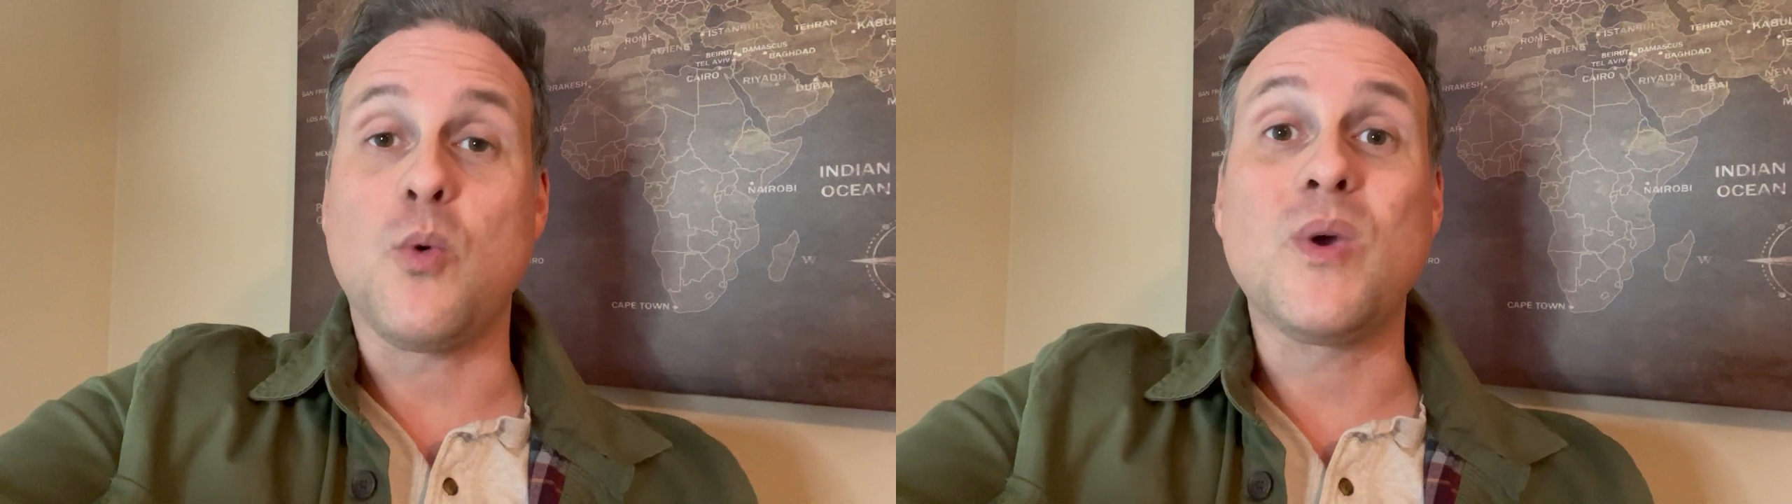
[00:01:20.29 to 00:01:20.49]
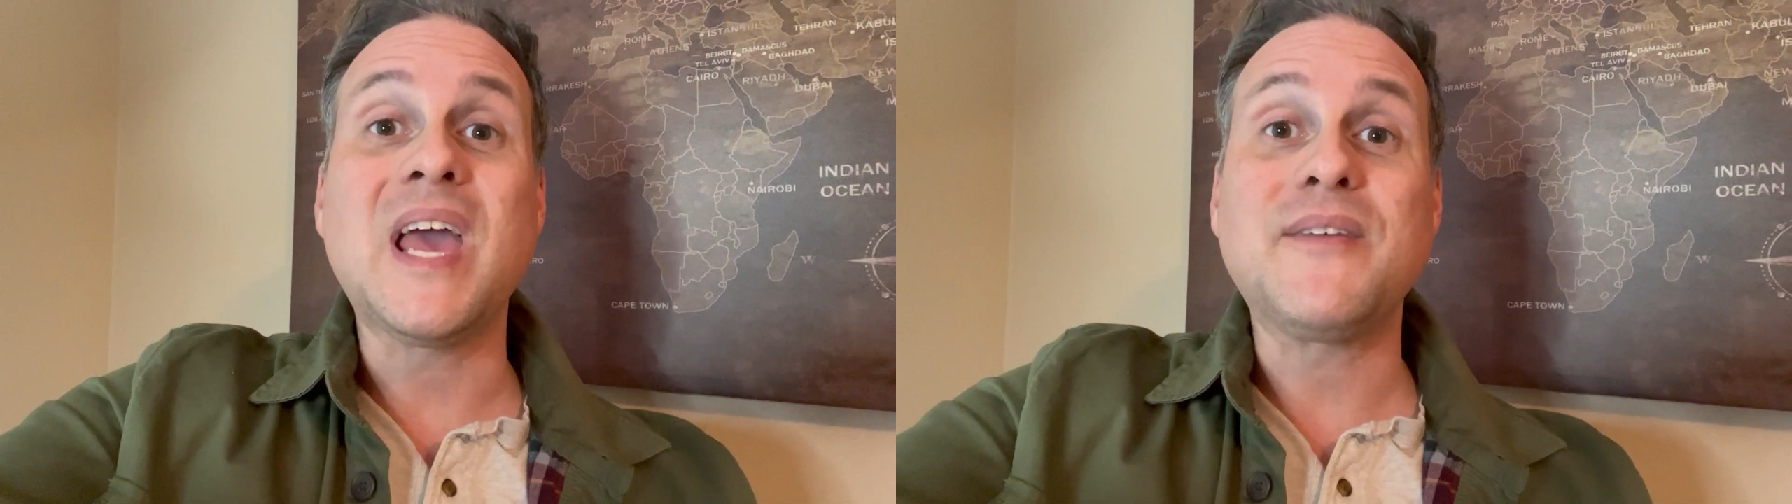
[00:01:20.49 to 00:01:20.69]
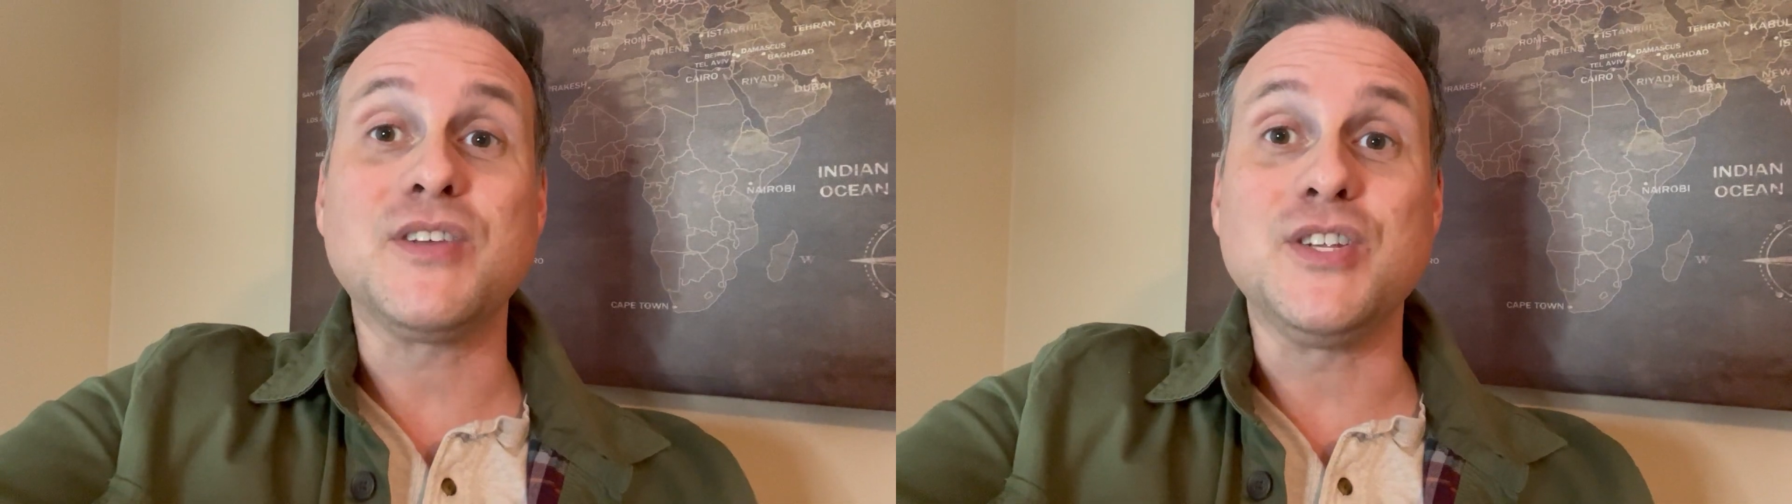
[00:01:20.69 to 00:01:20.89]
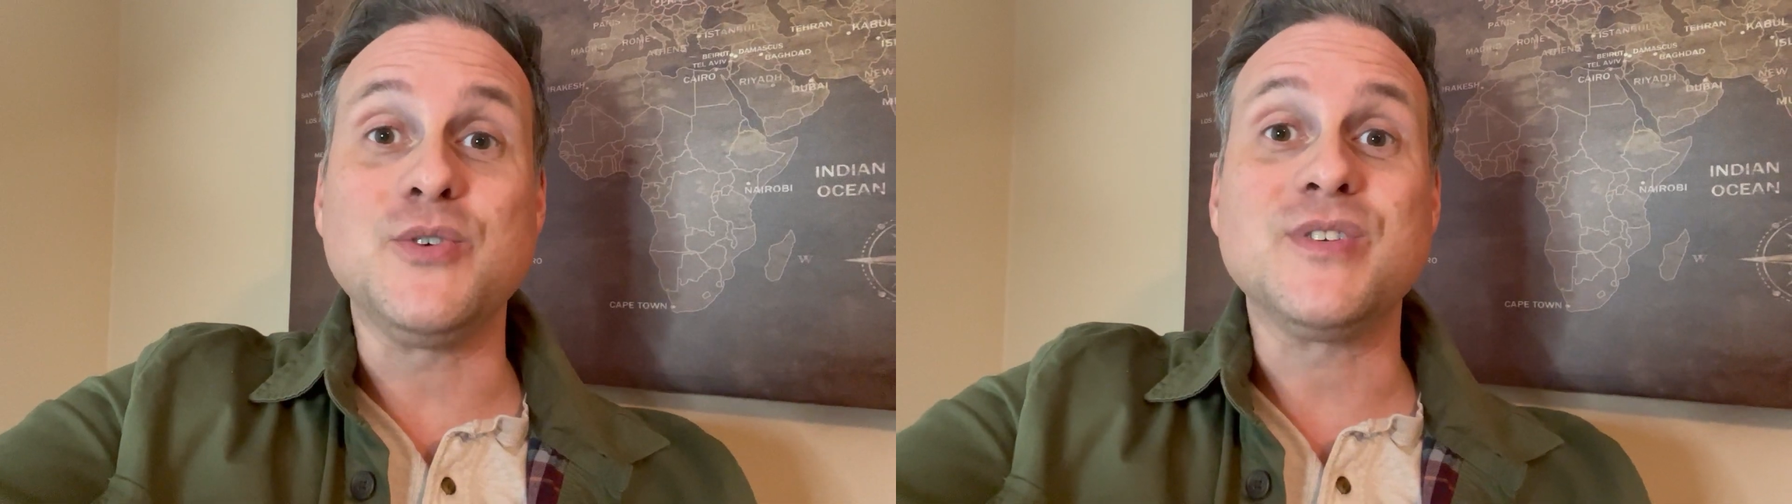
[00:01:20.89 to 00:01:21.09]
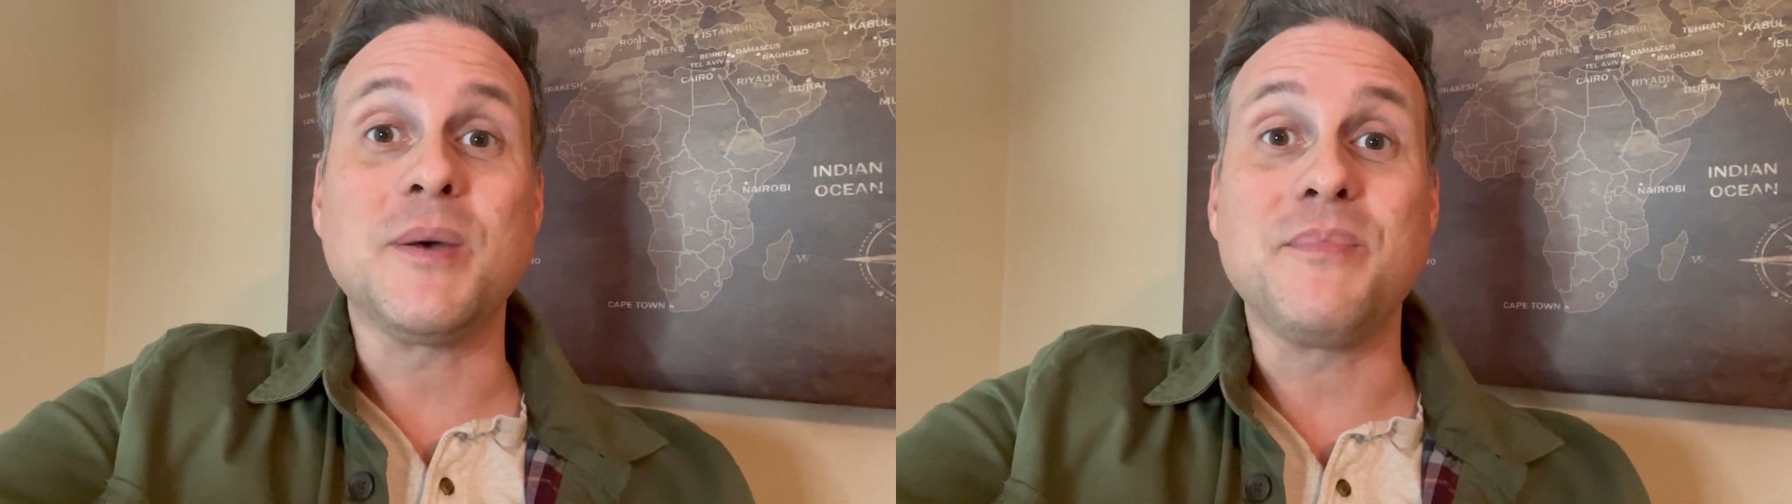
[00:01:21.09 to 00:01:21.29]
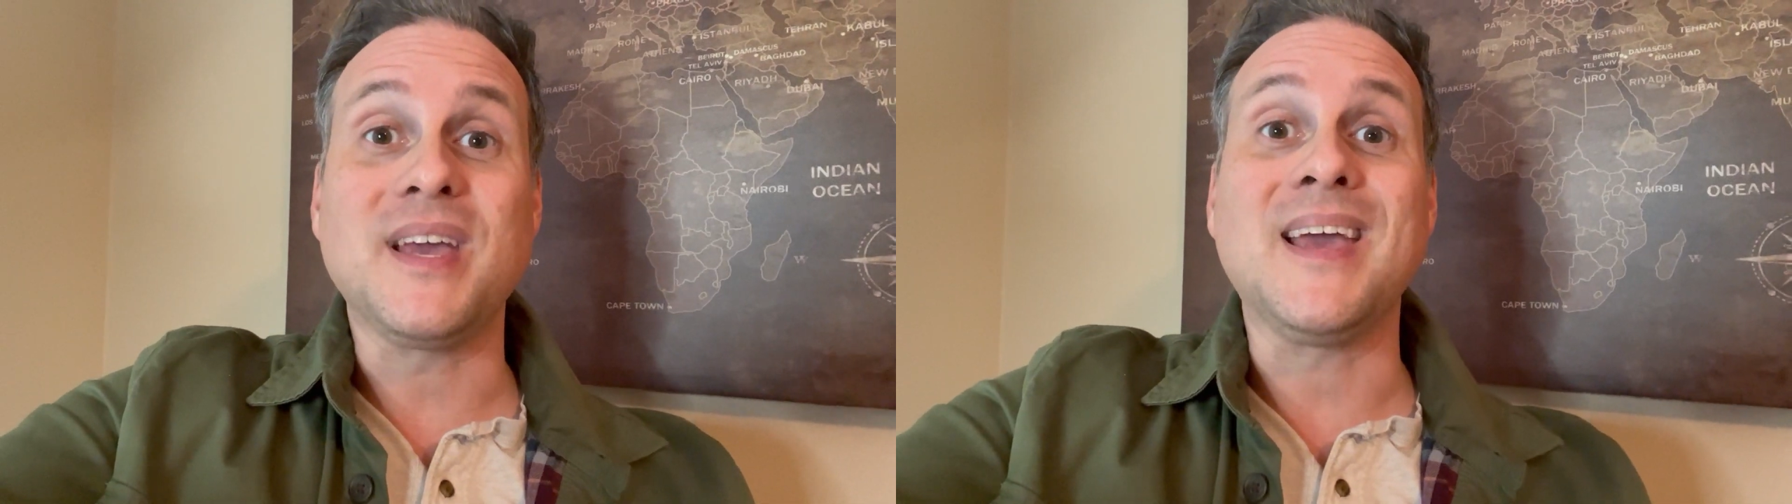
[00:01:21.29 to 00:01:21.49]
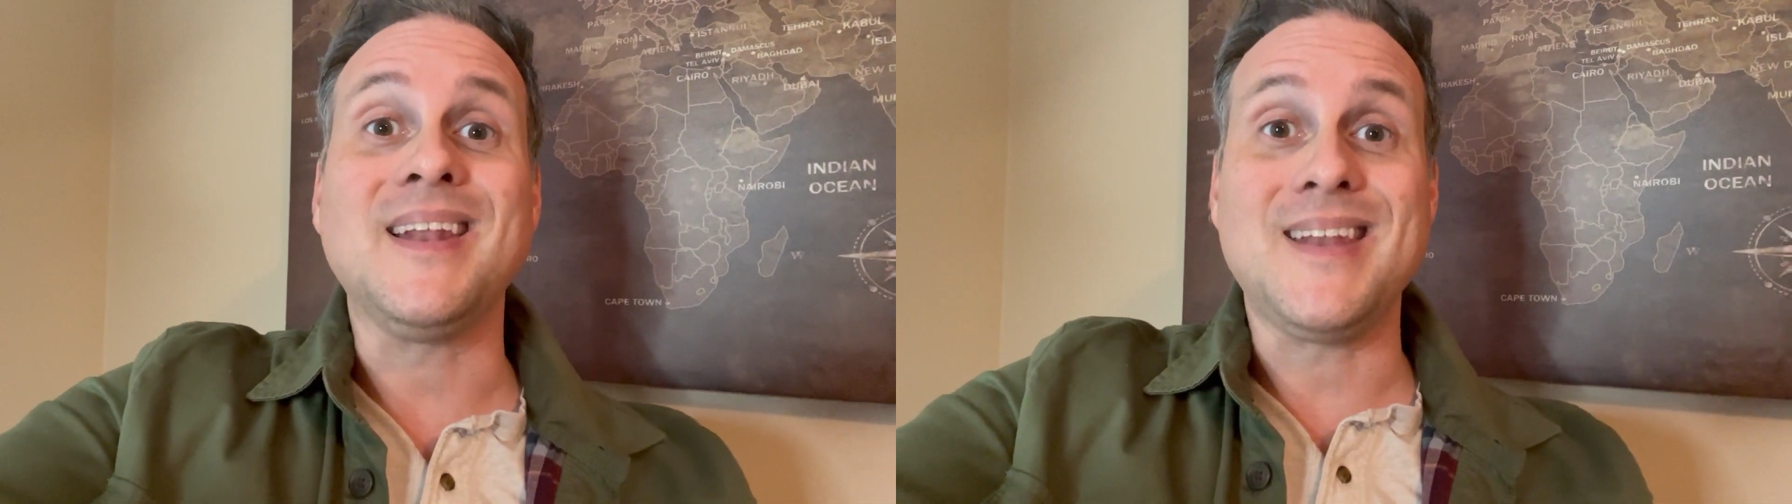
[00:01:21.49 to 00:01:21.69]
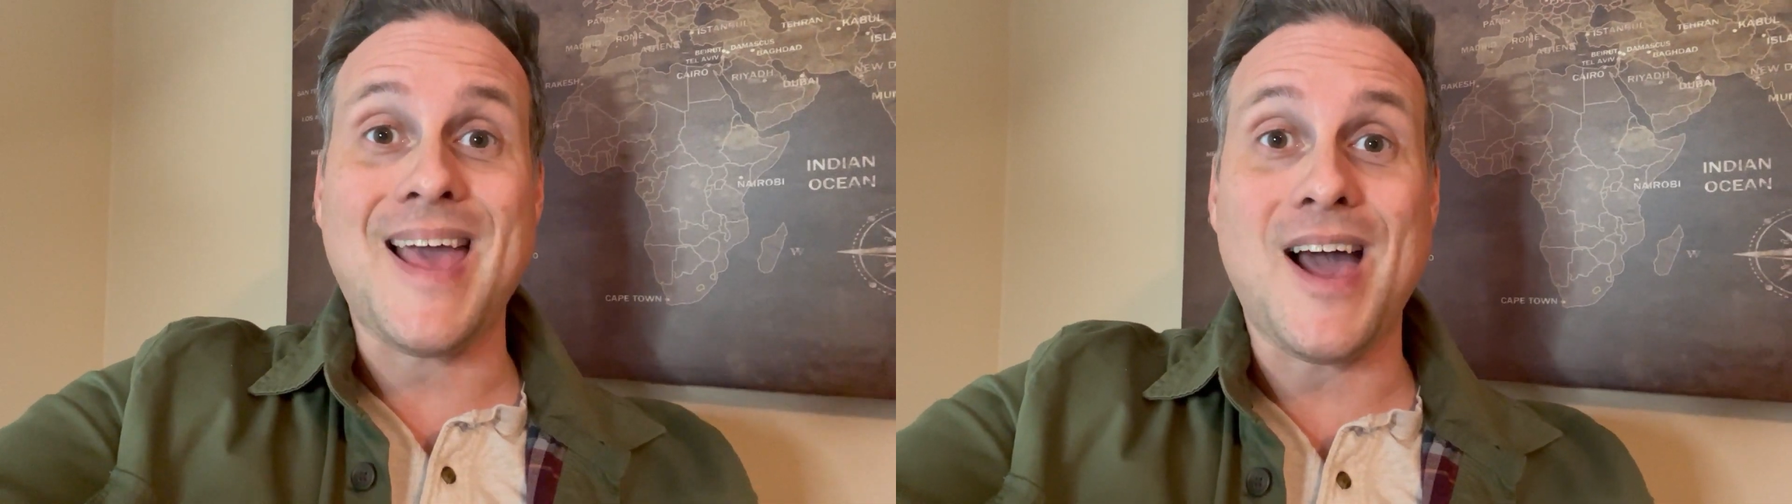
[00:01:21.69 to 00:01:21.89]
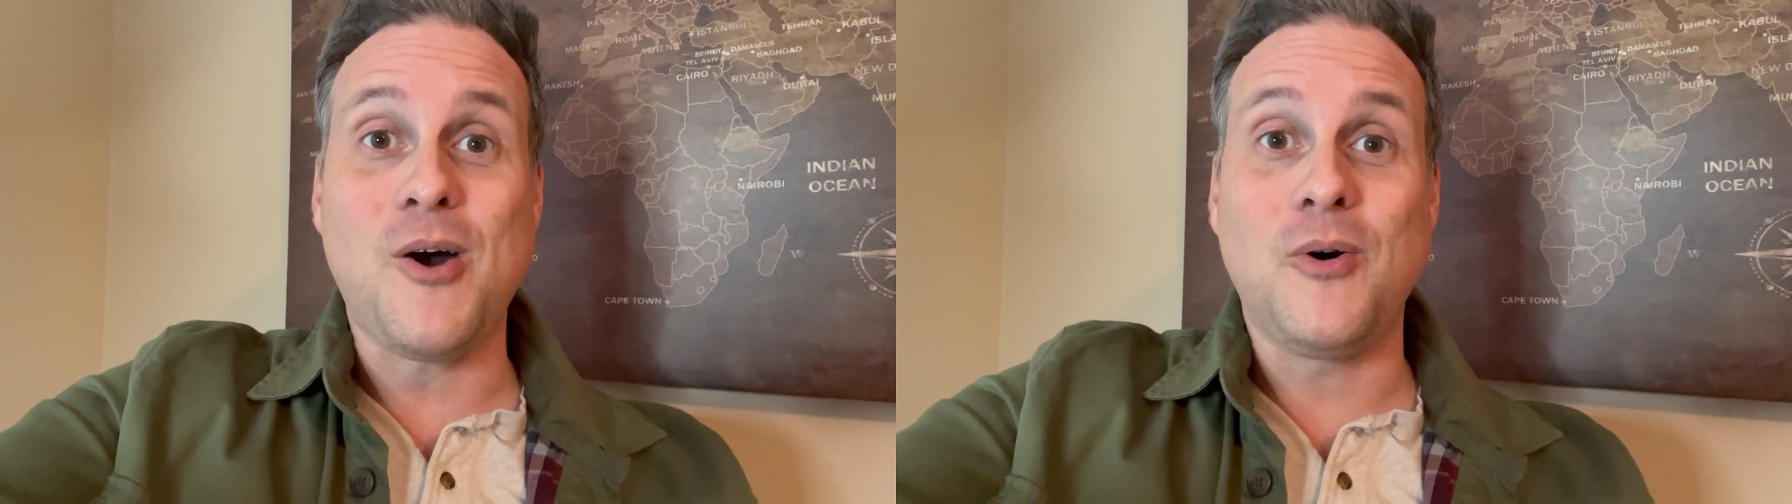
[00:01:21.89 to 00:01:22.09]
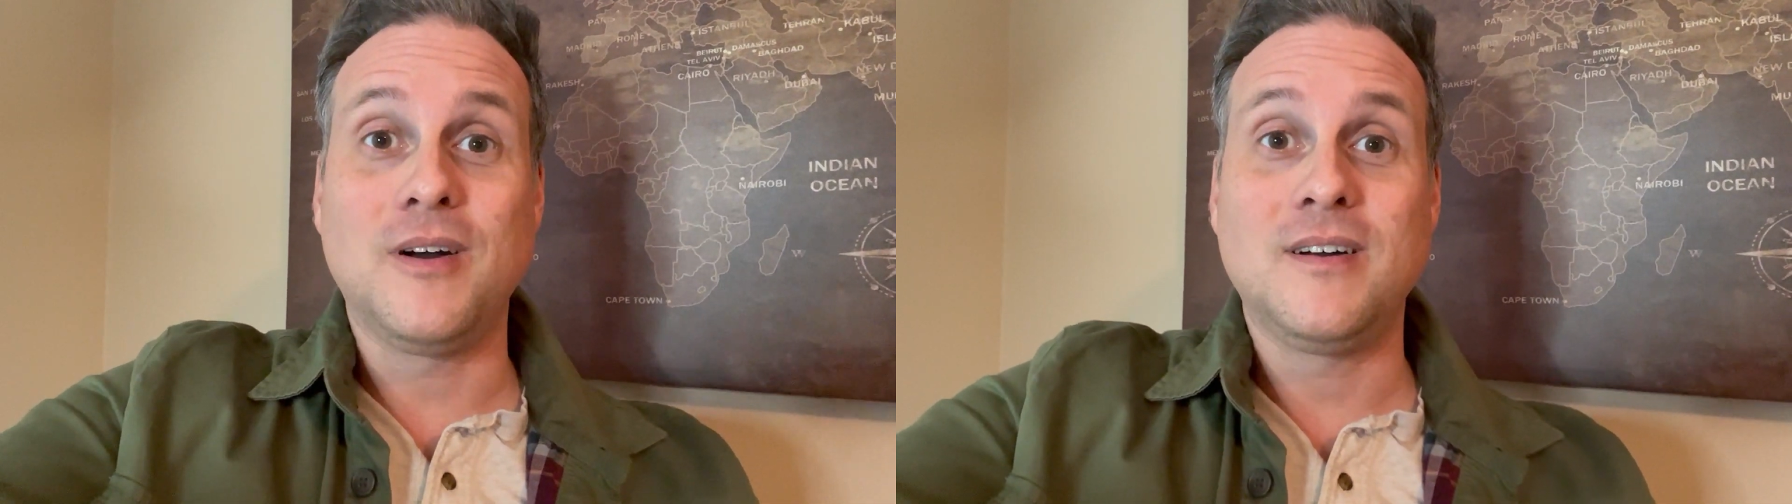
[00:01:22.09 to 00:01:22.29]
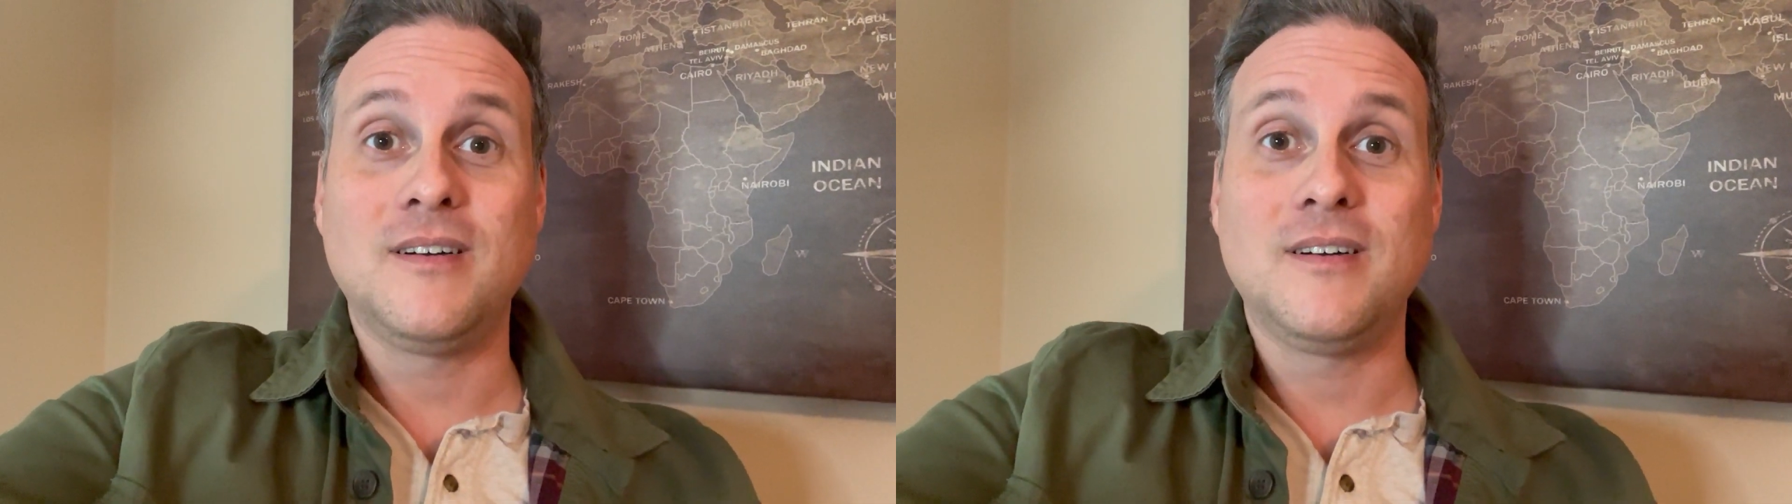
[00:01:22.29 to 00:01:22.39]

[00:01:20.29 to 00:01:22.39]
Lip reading: we have to do something now.